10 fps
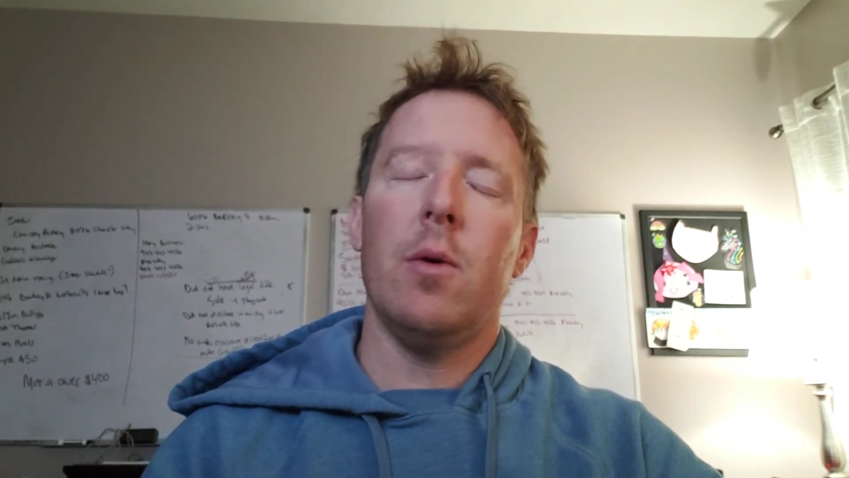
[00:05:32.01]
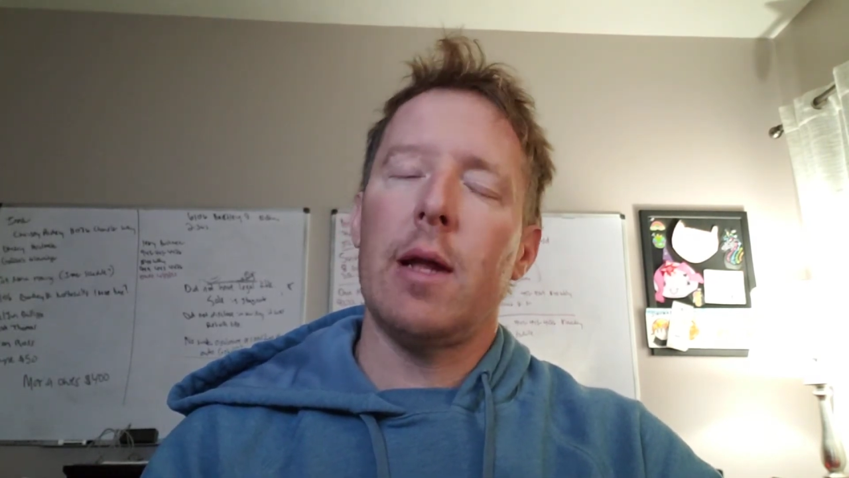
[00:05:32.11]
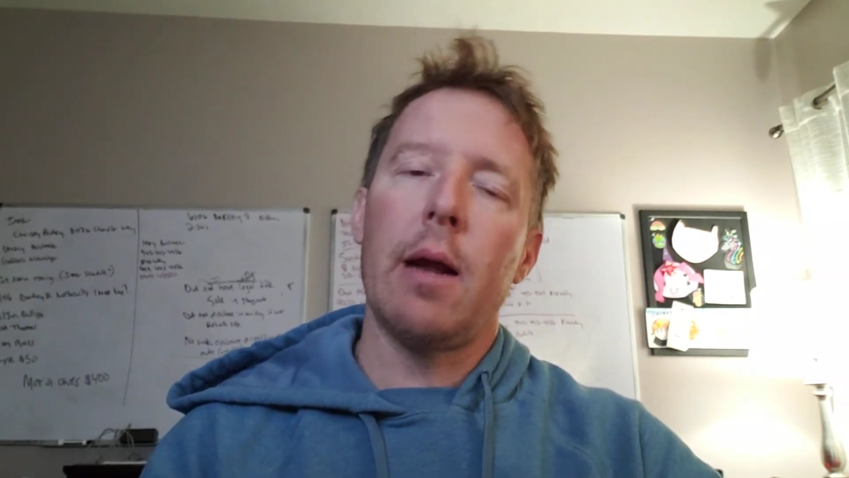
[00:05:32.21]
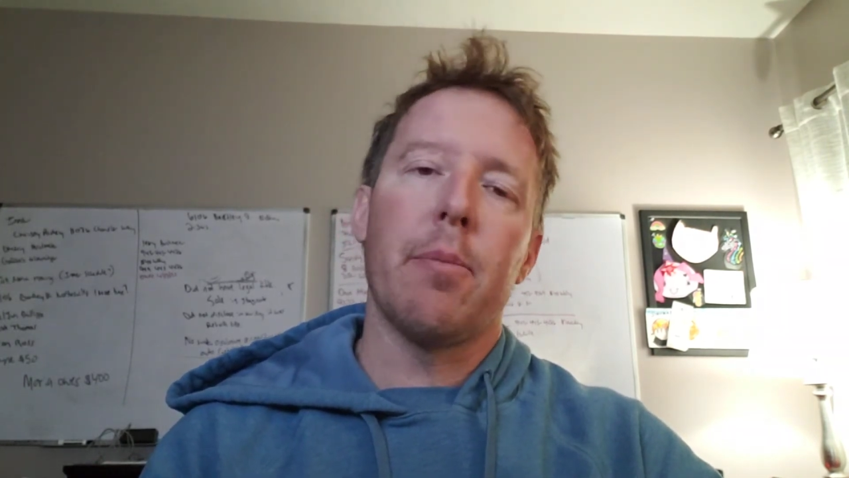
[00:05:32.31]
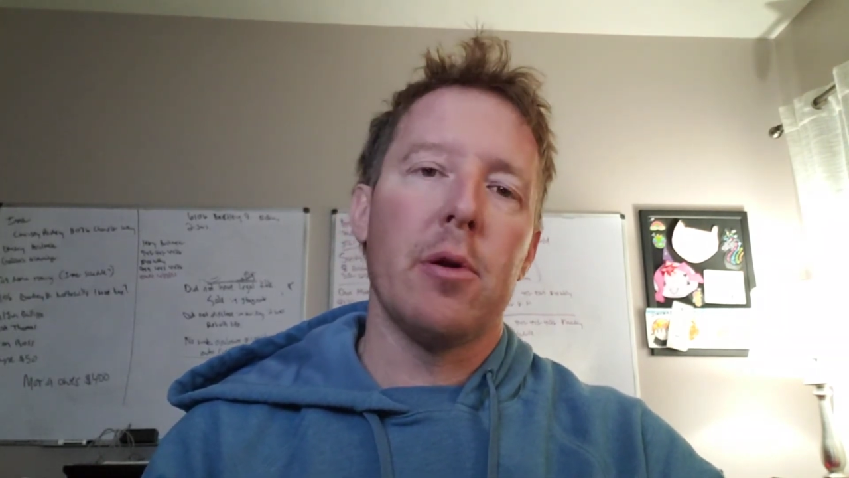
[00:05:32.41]
And
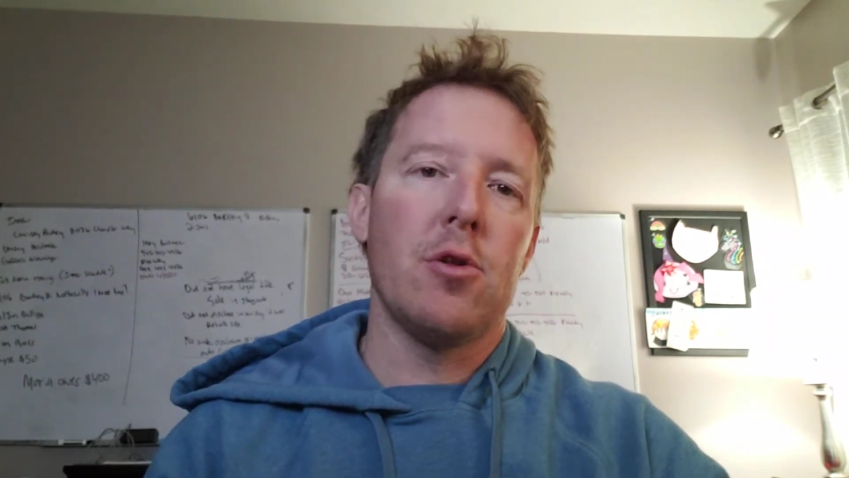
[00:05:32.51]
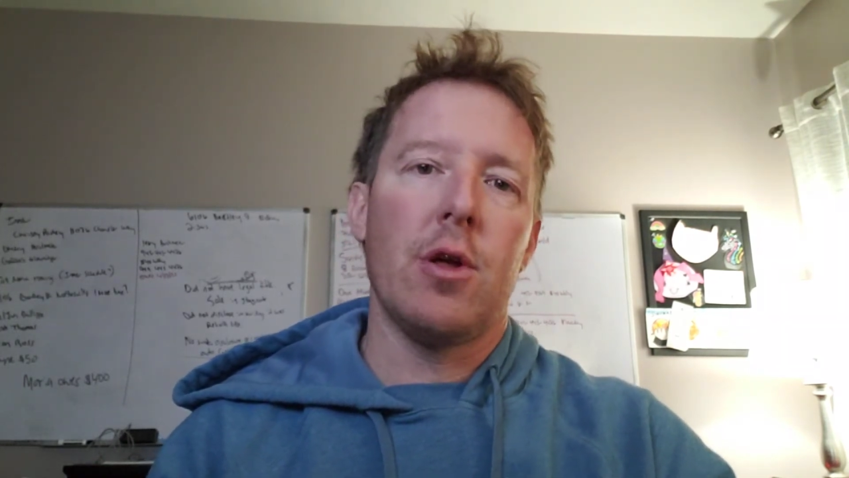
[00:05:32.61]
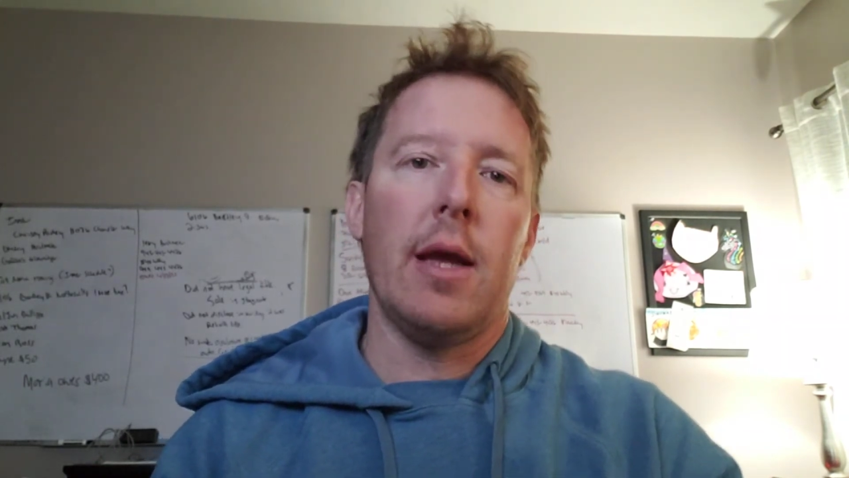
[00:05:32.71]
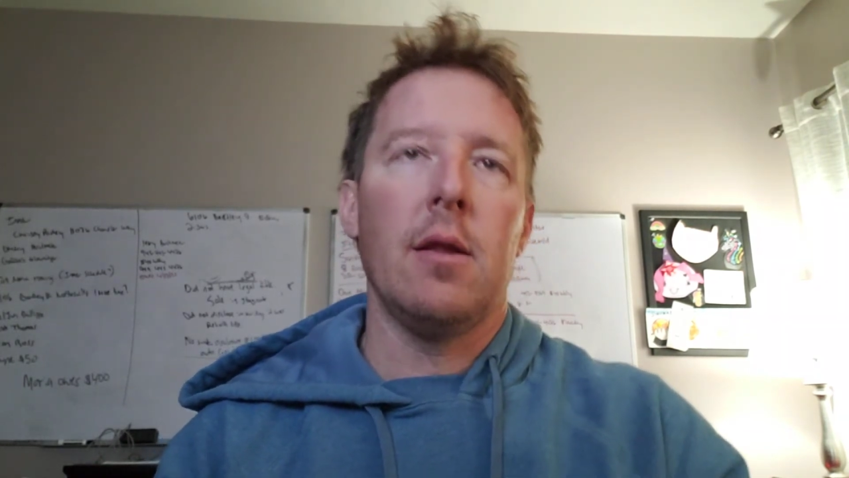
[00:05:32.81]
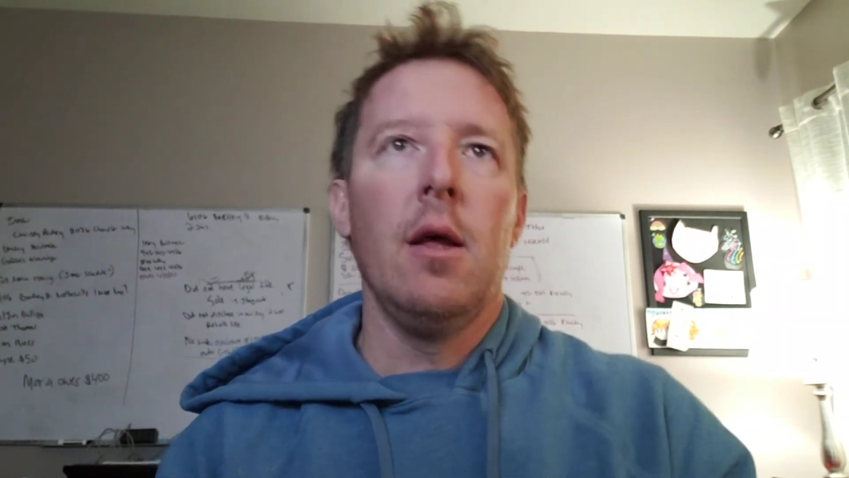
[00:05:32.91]
I
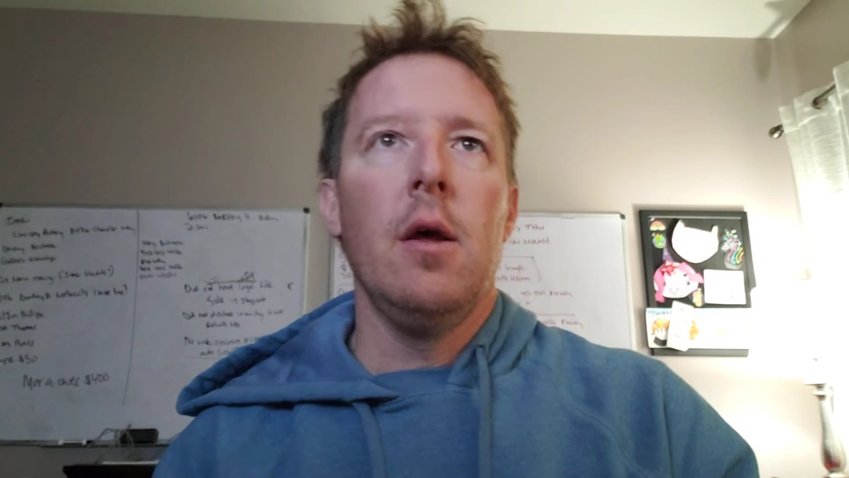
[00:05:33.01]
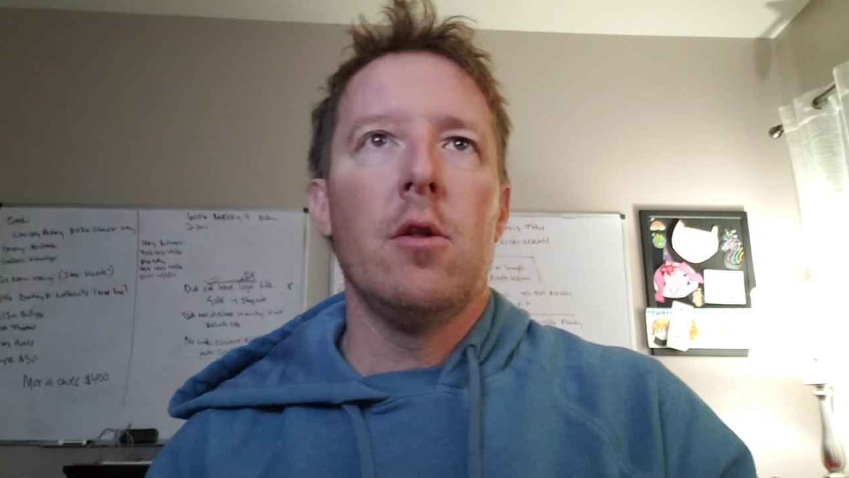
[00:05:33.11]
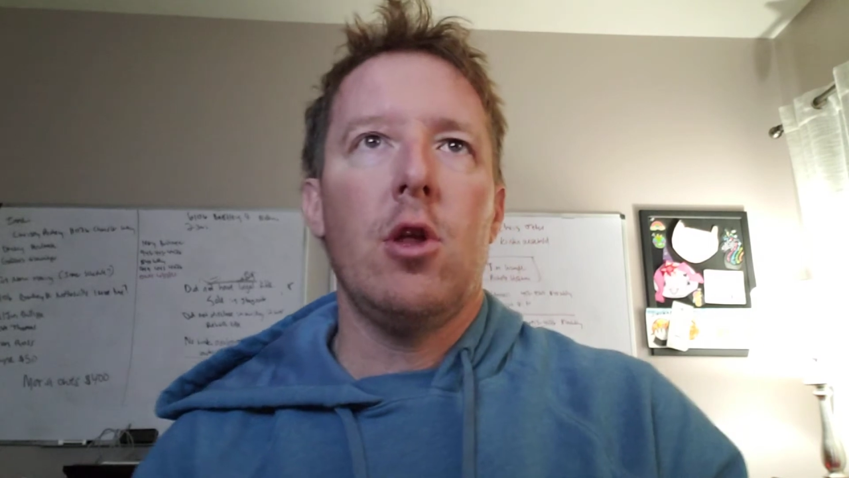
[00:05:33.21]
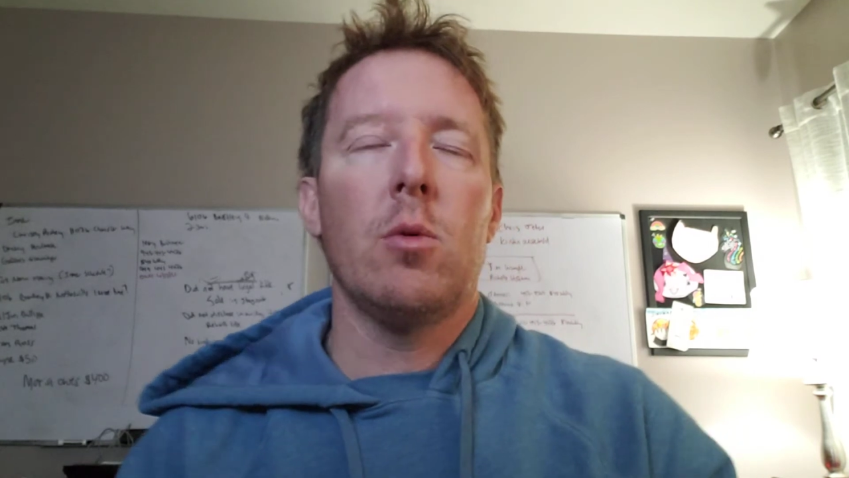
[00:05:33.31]
appreciate she